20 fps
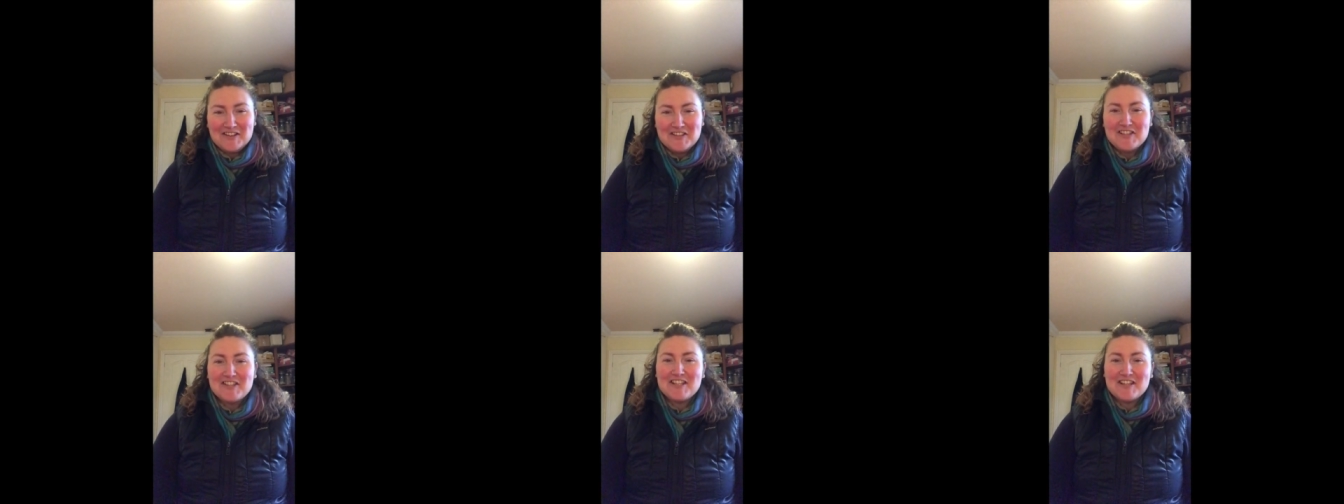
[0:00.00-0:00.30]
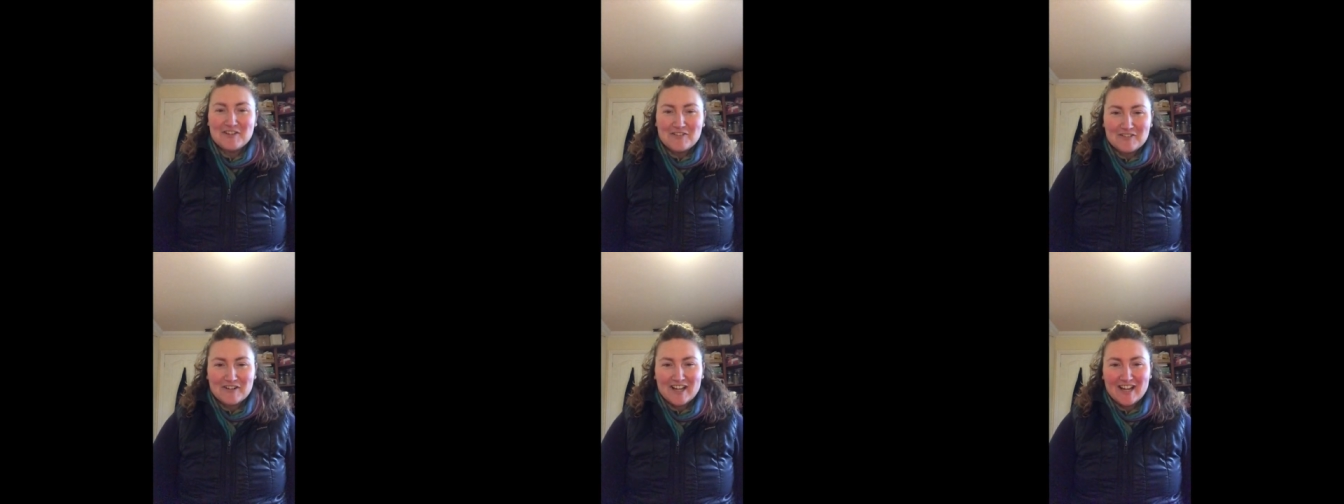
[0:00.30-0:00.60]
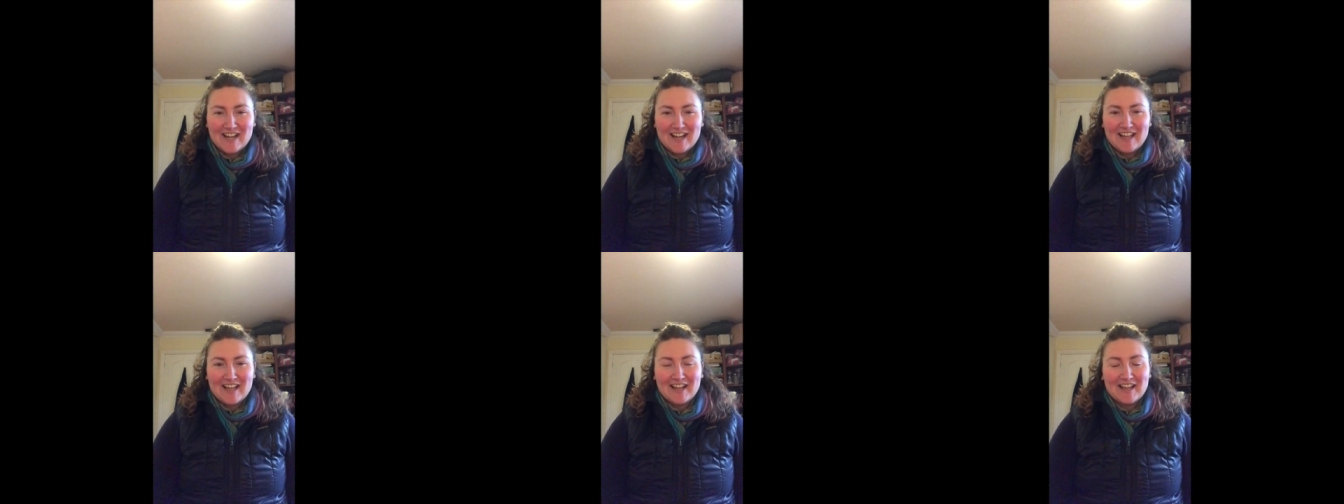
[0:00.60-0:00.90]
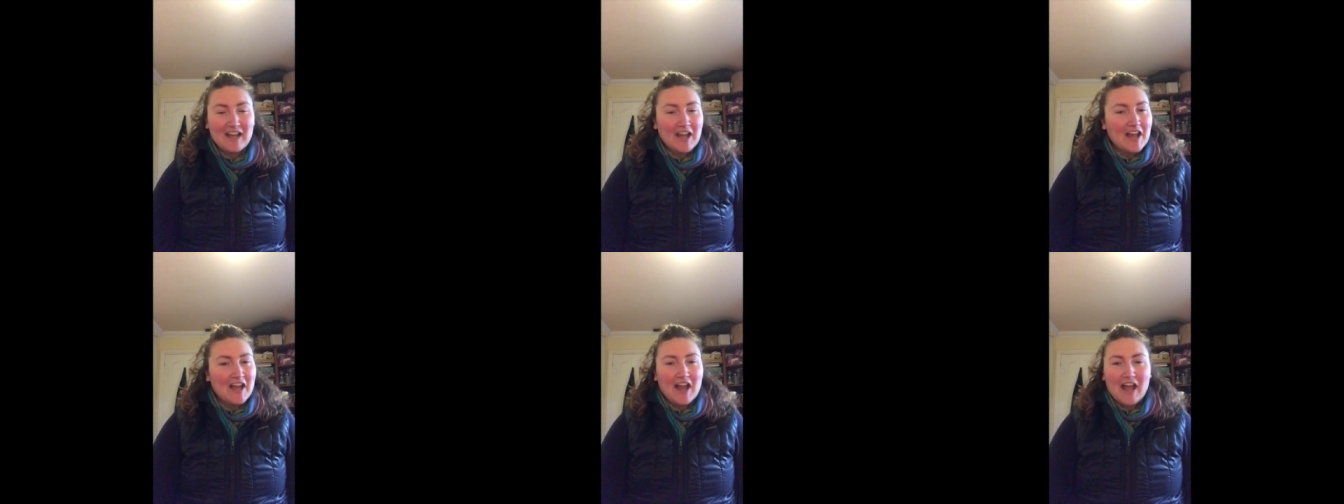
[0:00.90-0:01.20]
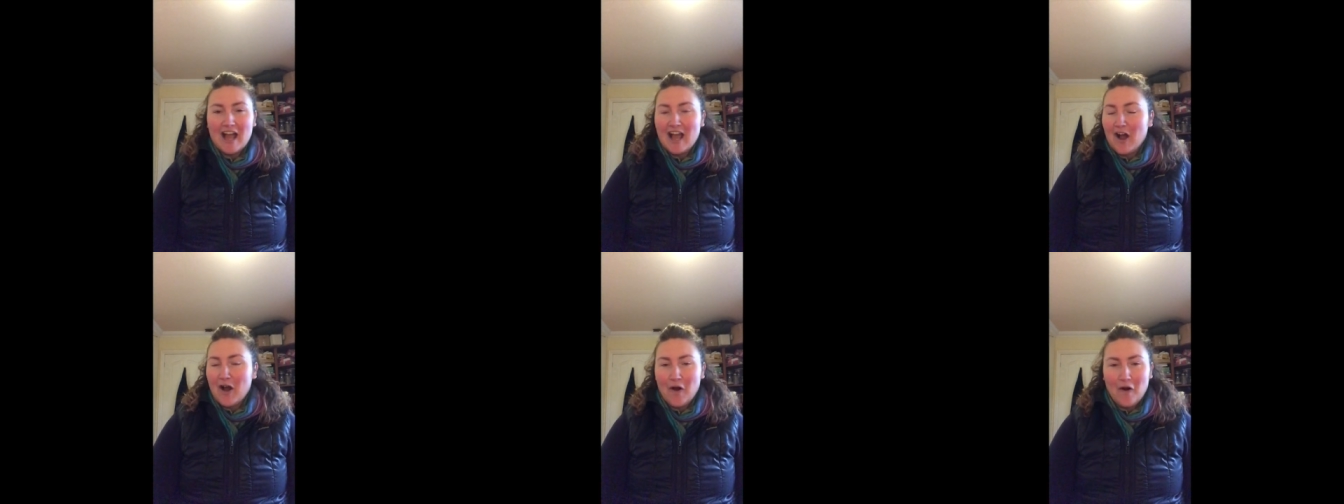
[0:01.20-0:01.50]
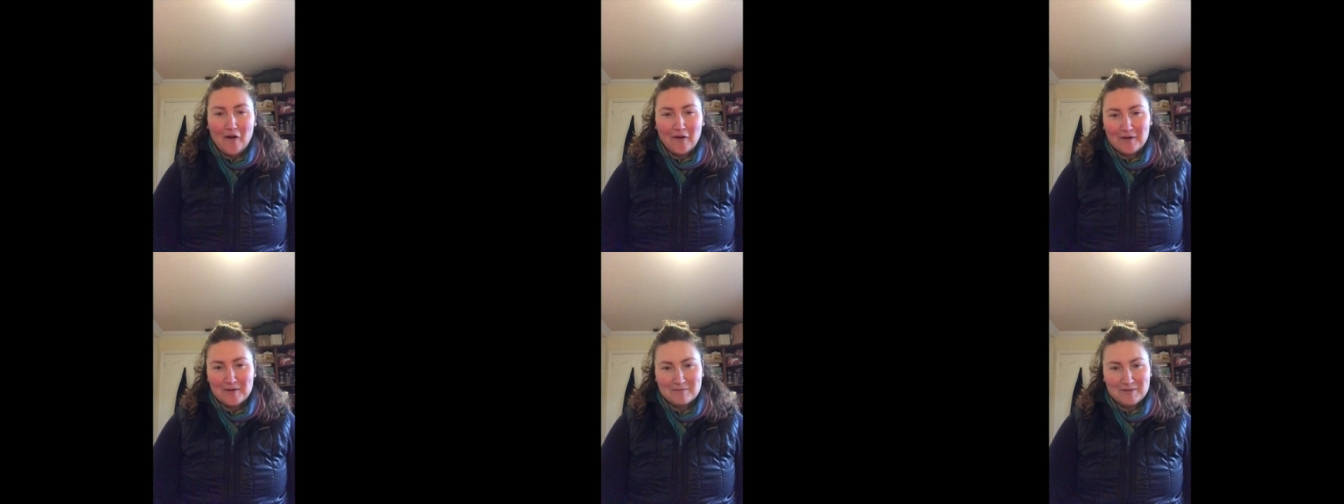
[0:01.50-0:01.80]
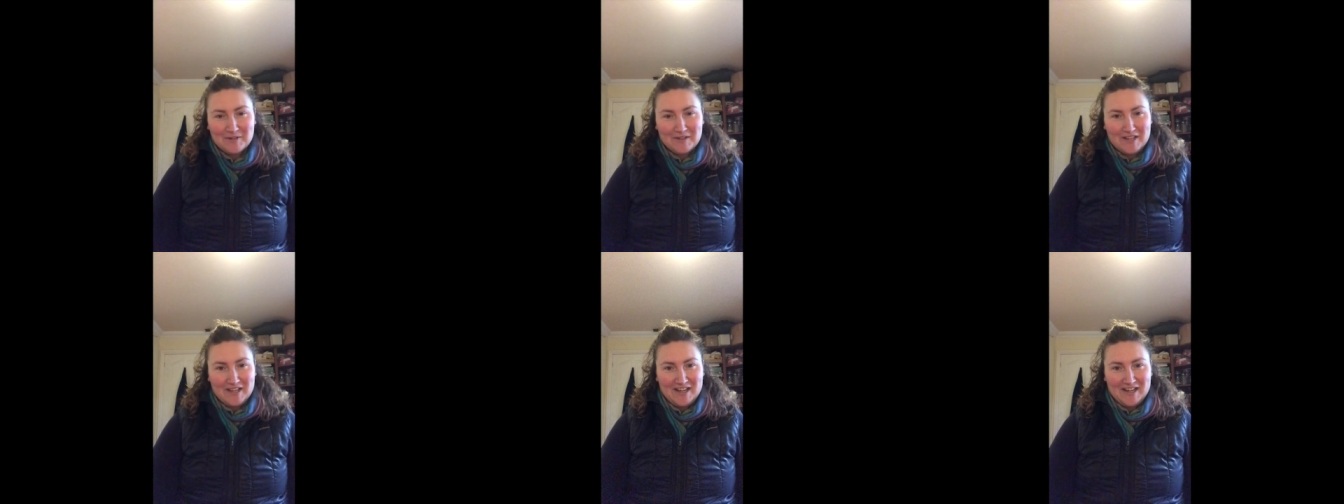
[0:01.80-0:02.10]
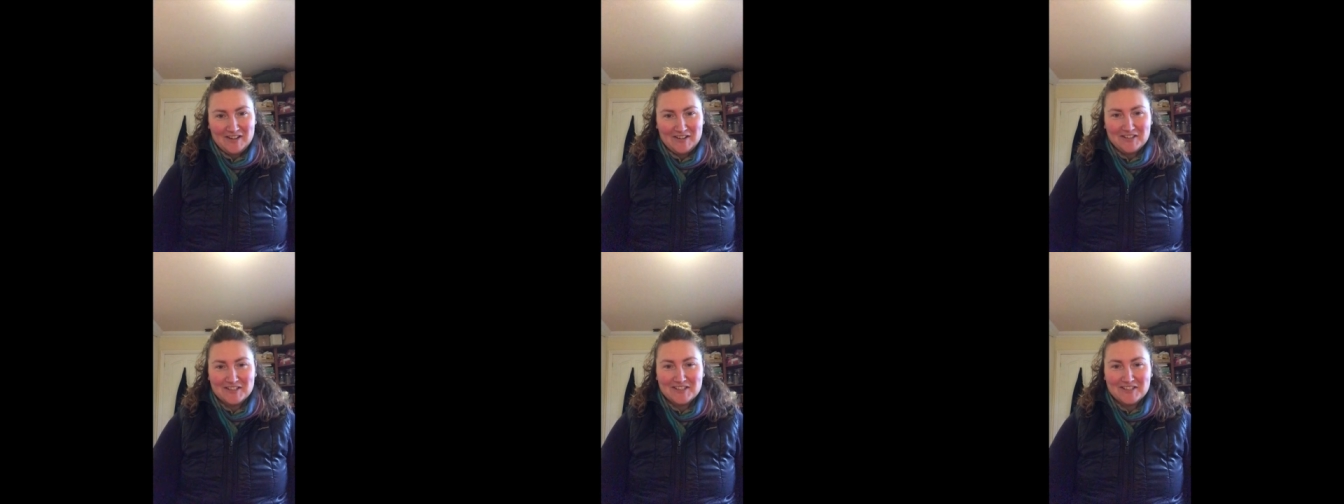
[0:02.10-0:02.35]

Still raining, horrible here.